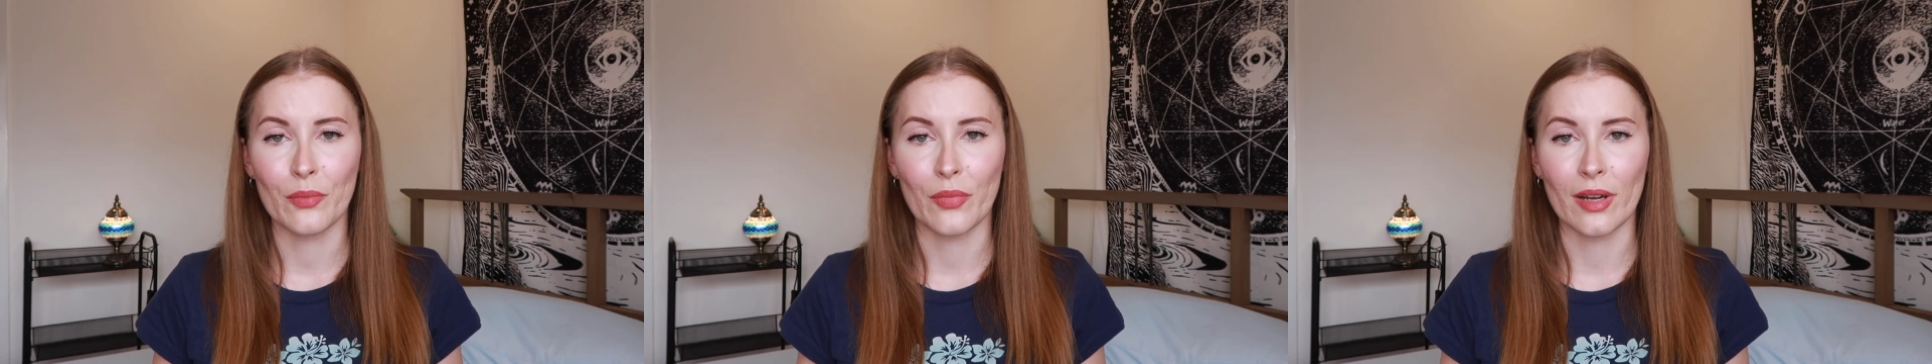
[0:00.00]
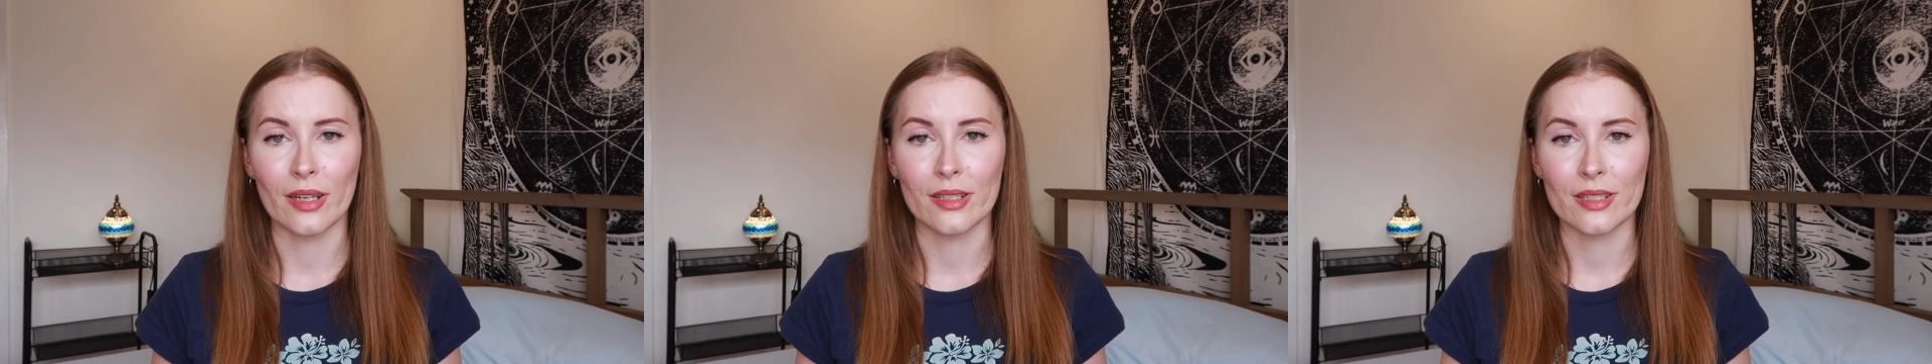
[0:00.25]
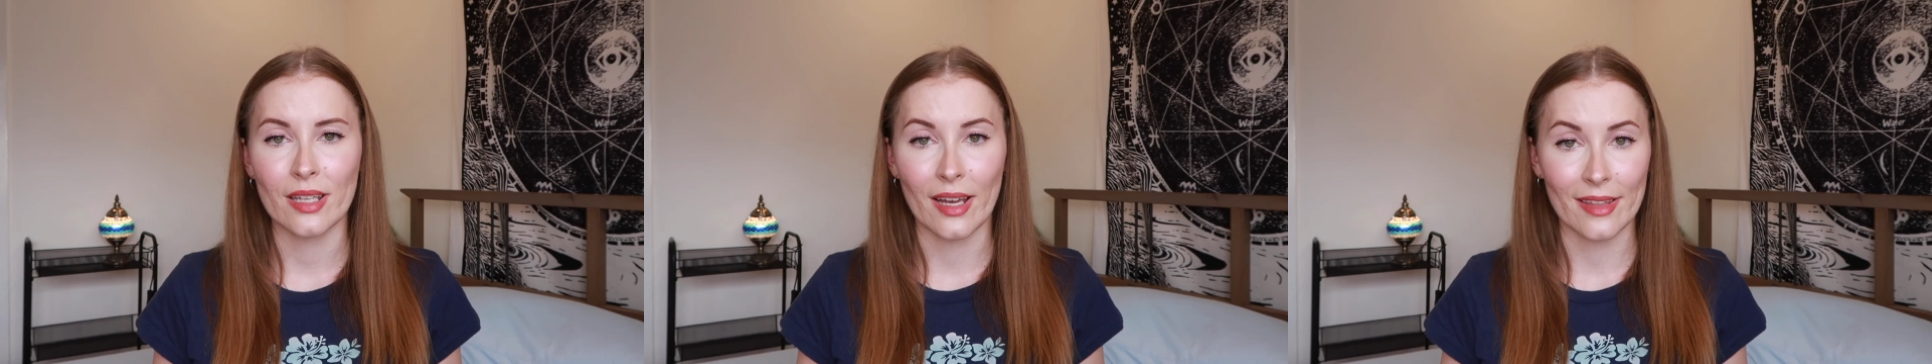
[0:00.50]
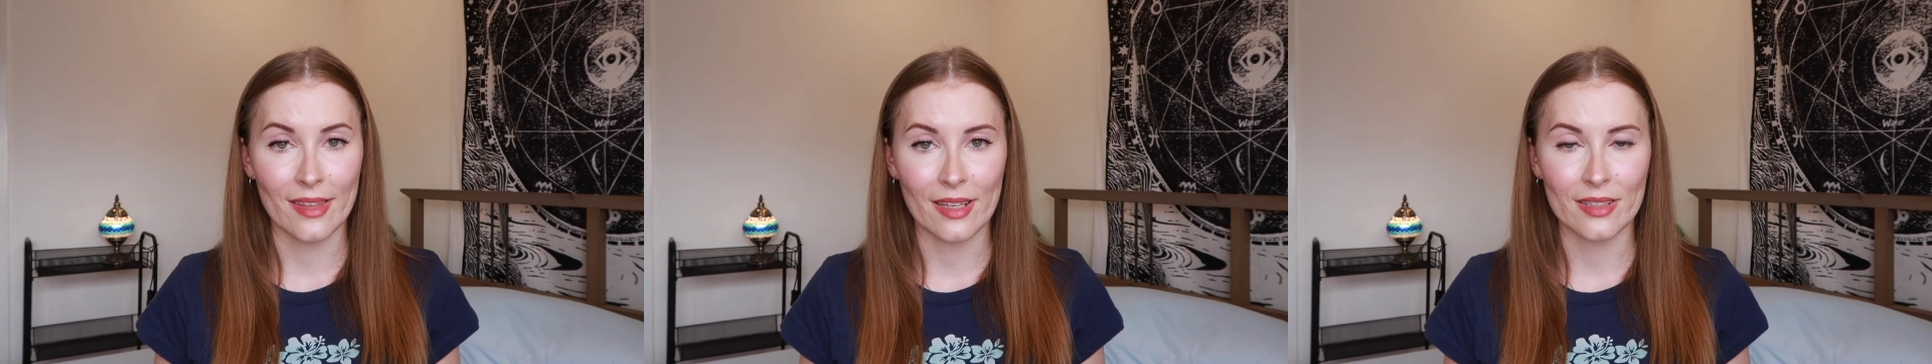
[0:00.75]
But
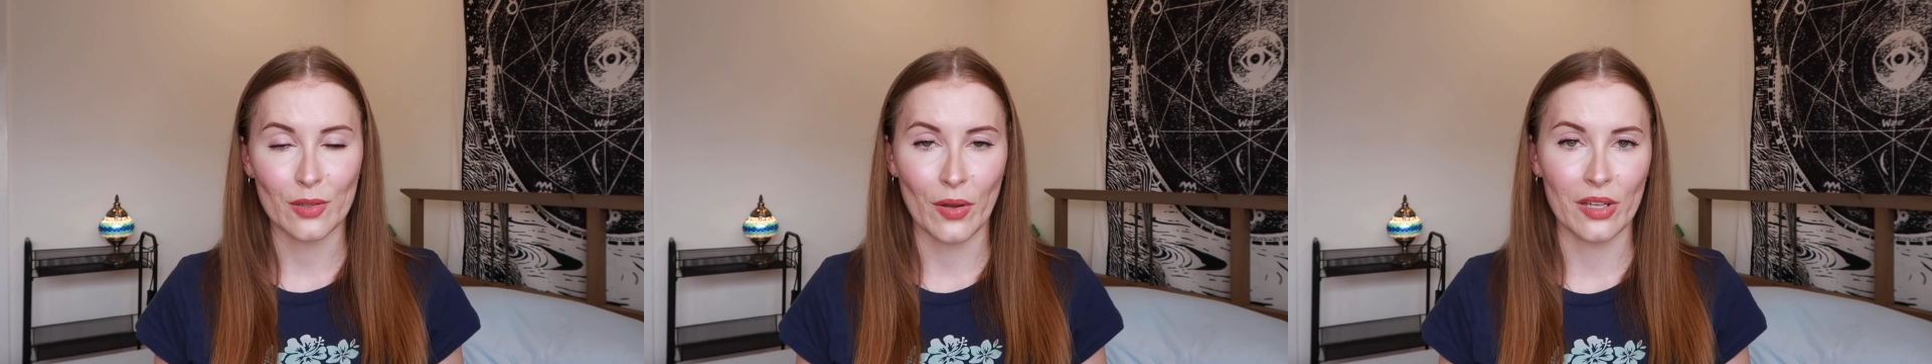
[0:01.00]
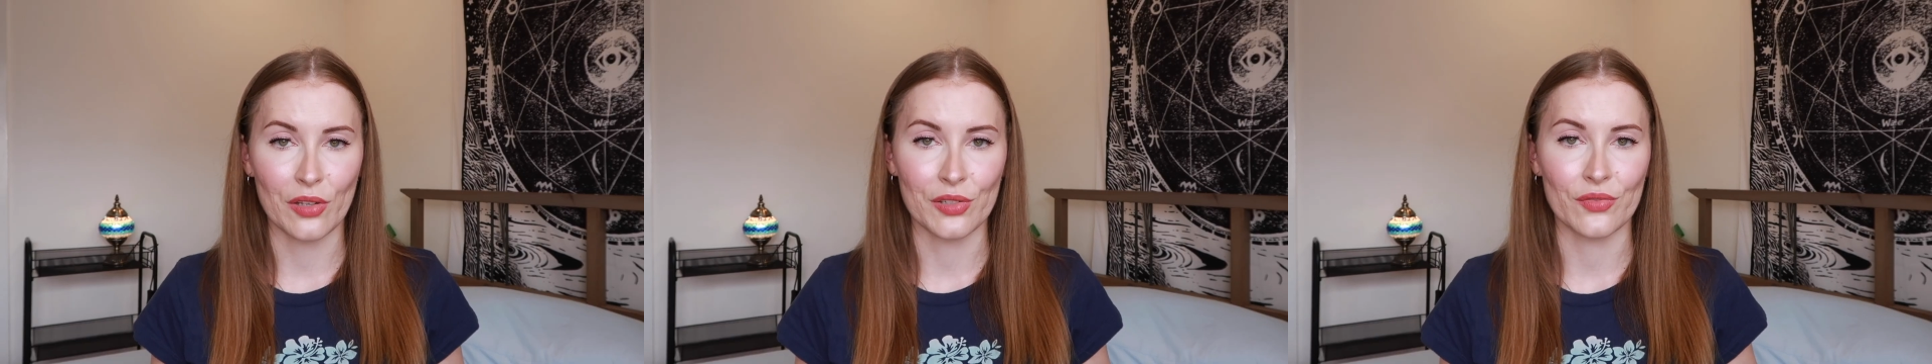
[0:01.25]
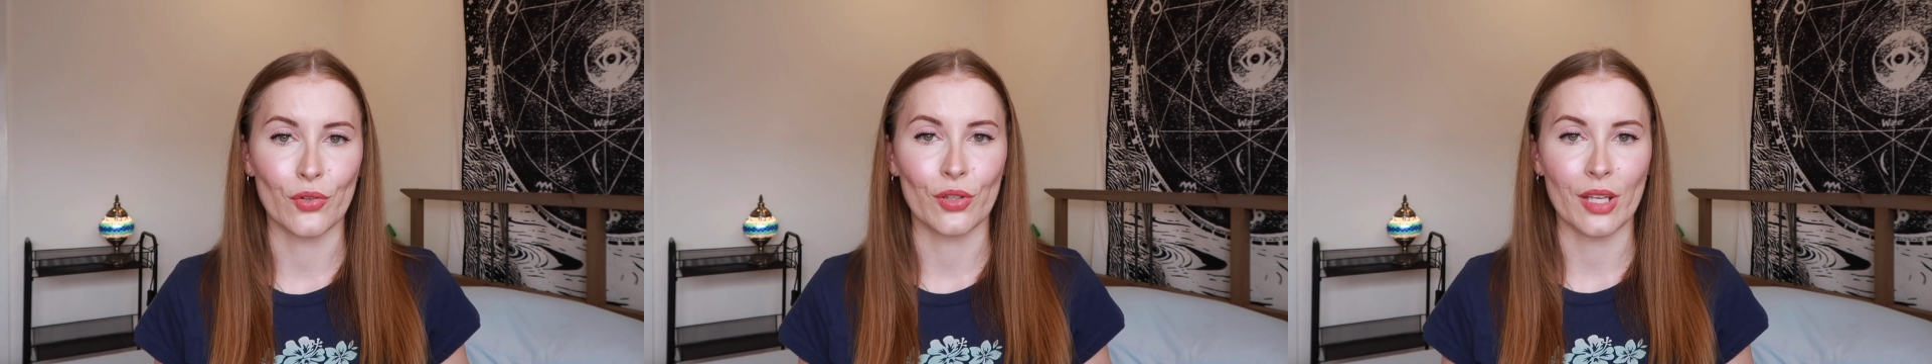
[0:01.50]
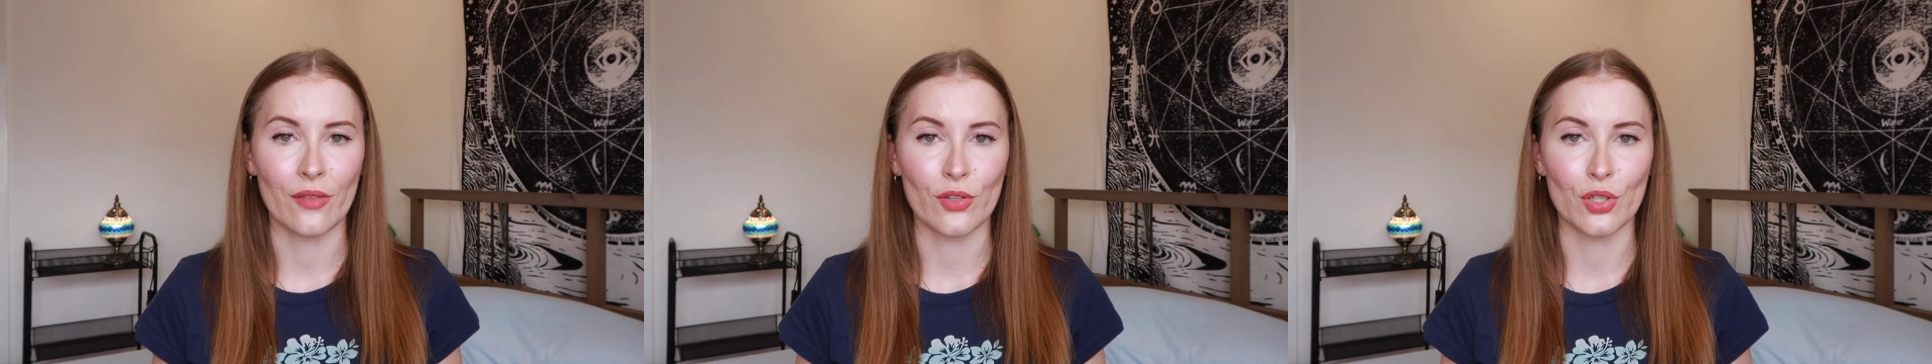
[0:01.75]
I think it's quite useful
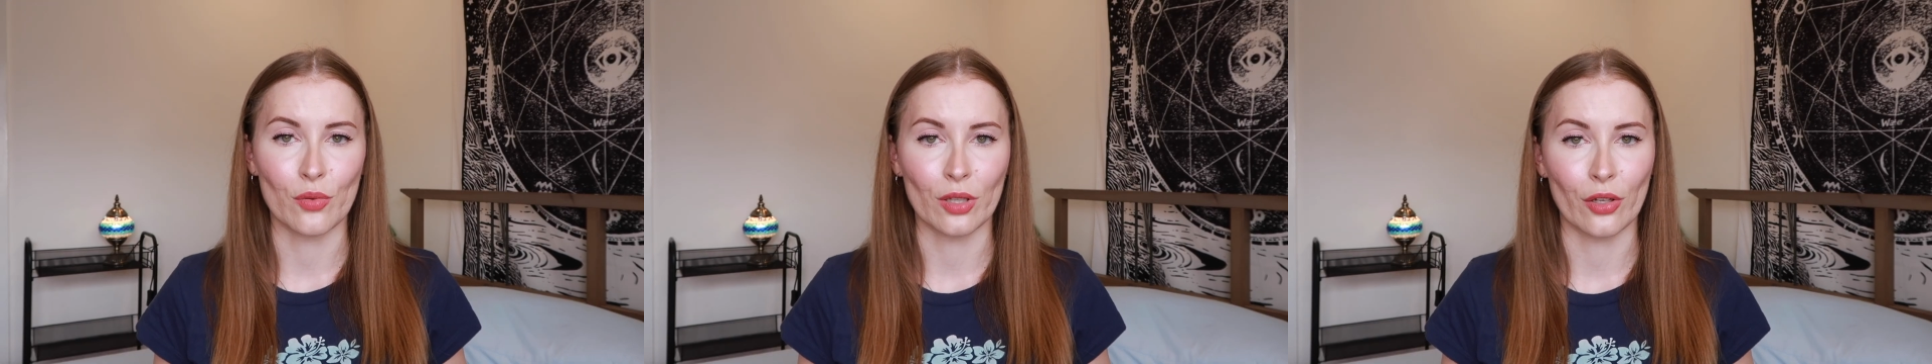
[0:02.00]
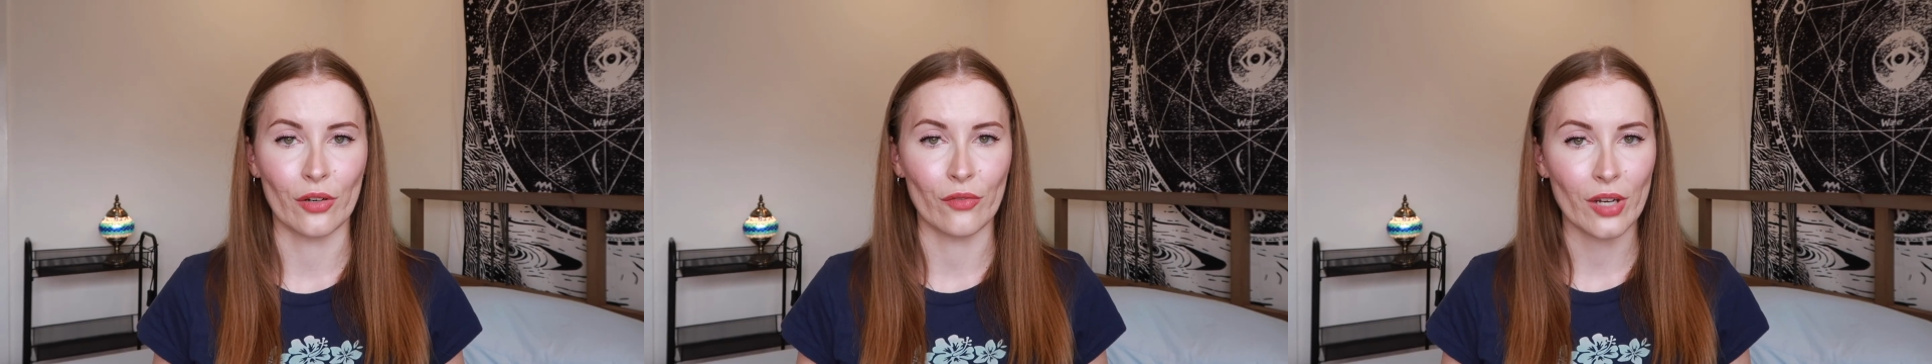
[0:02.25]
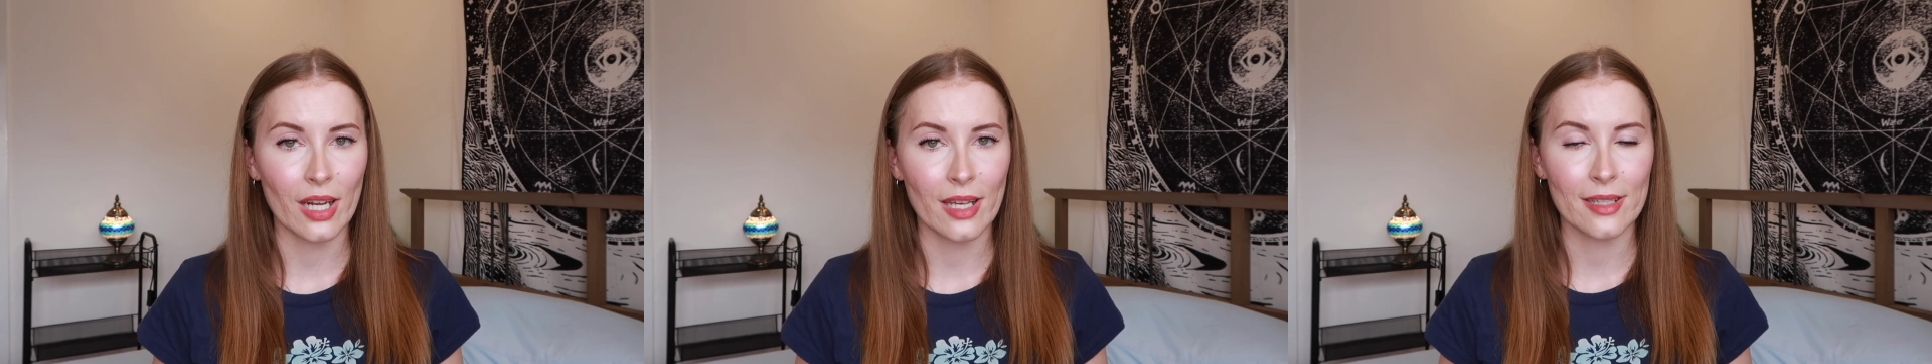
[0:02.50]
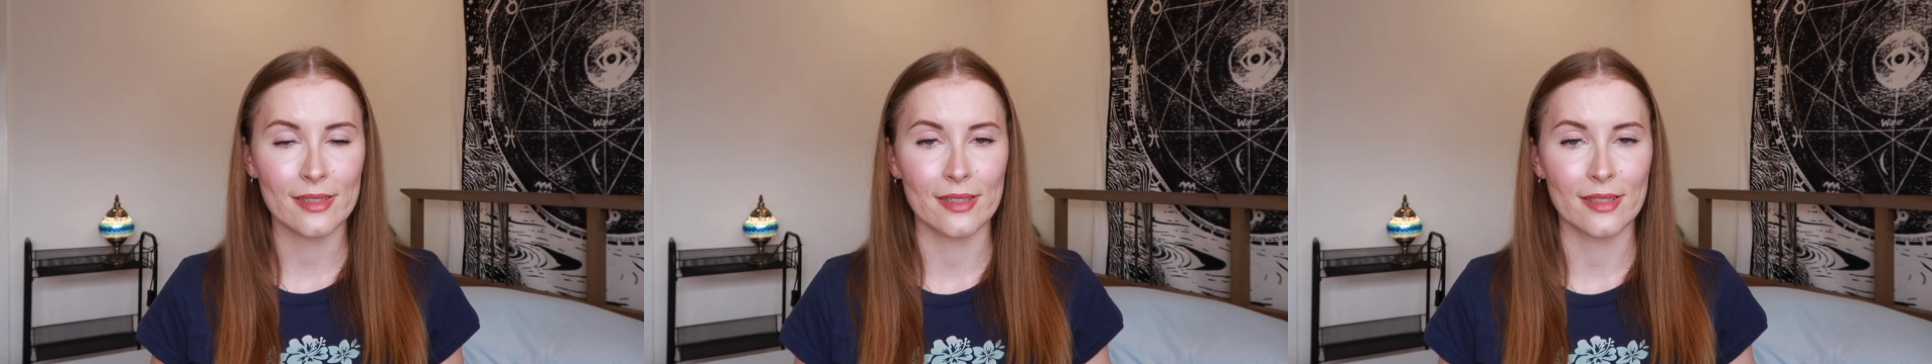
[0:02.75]
if you do a lot of reading,